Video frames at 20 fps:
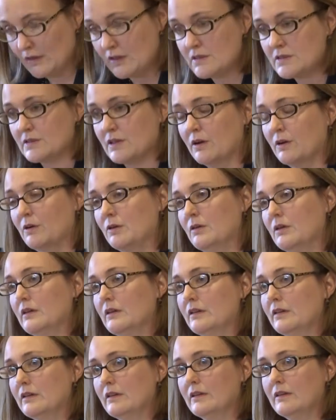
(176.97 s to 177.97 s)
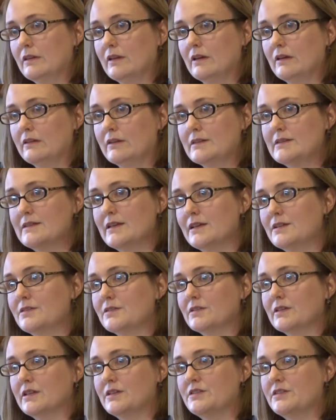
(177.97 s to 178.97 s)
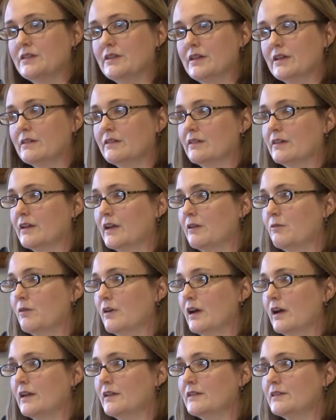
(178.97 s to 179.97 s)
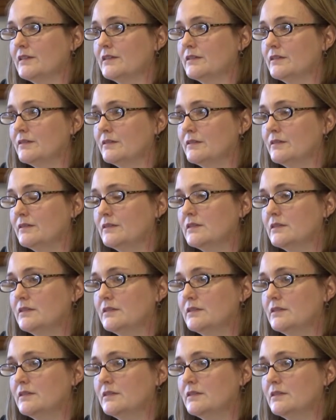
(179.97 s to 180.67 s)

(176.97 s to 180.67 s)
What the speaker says: So the central issue here that I want to